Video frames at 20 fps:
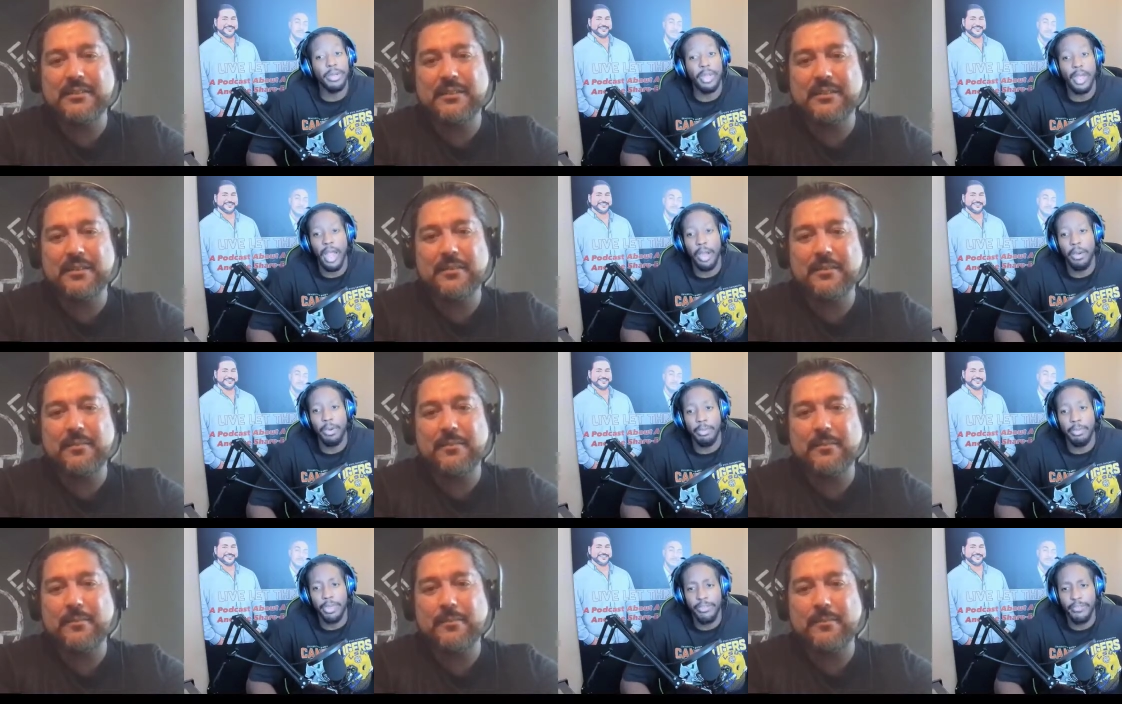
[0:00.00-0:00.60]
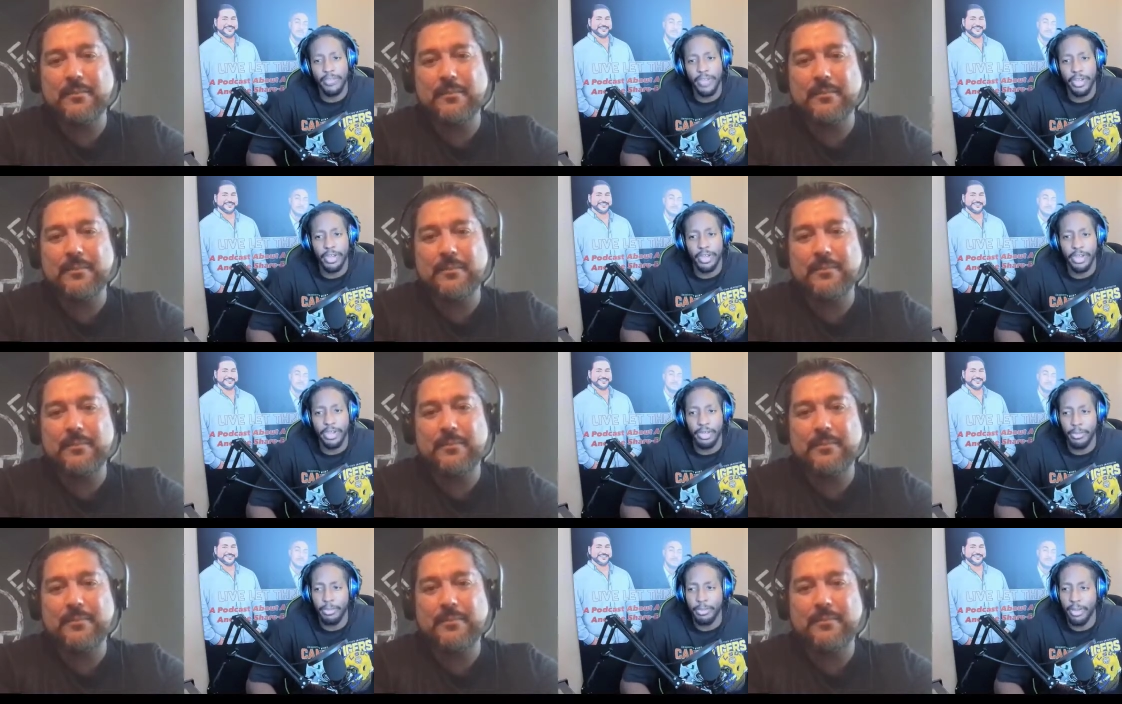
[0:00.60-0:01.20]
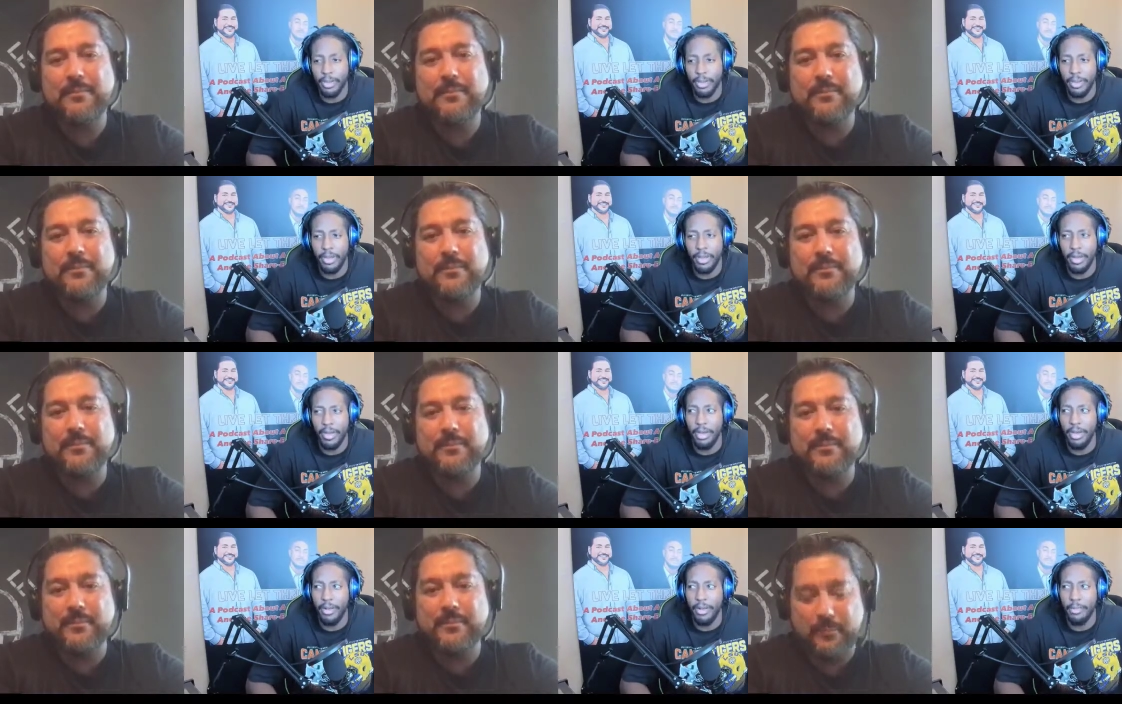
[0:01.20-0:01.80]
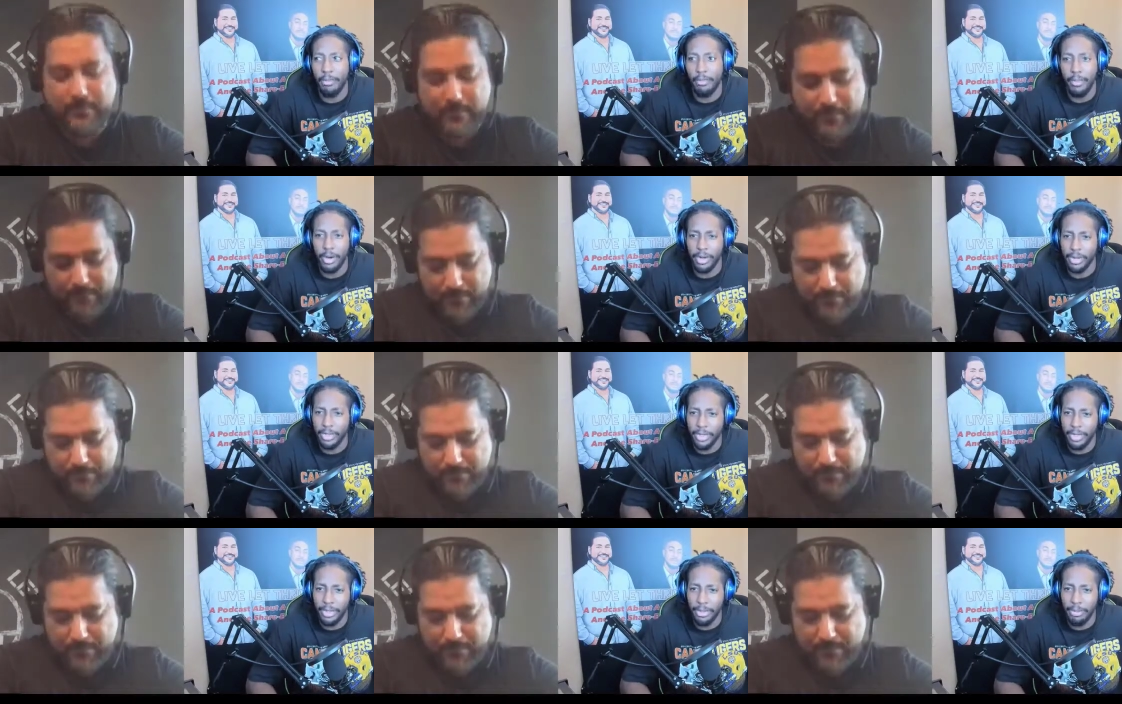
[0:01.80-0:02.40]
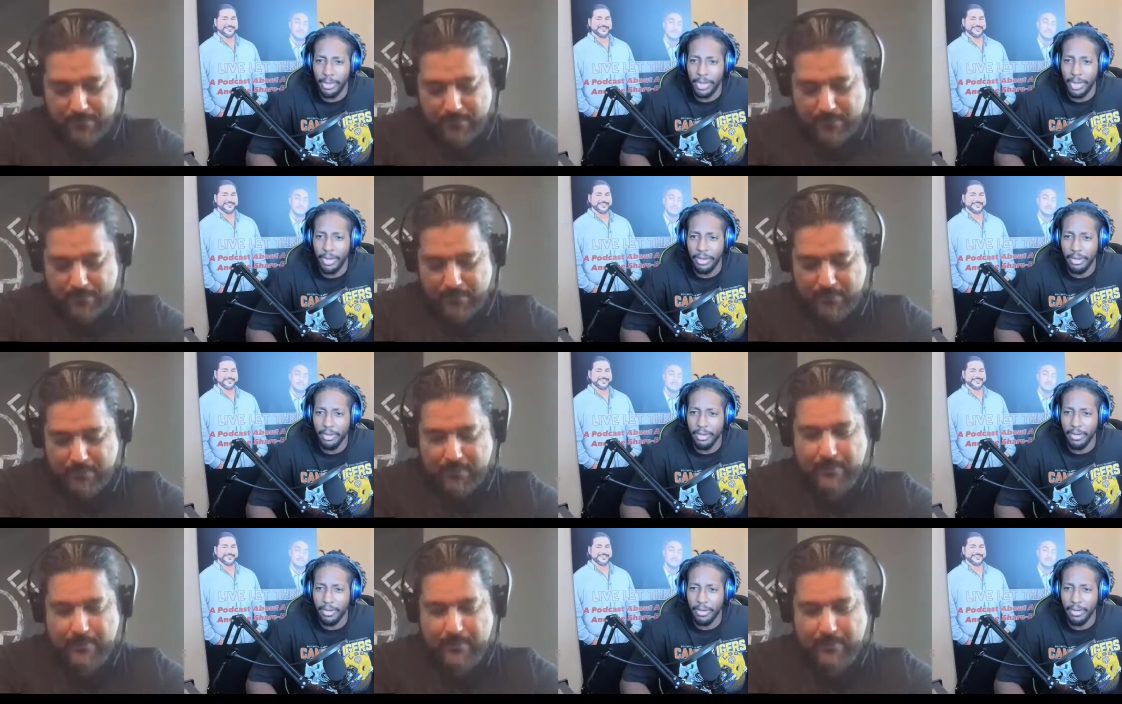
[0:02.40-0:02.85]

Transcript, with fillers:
Speaker 1: I would be very market dependent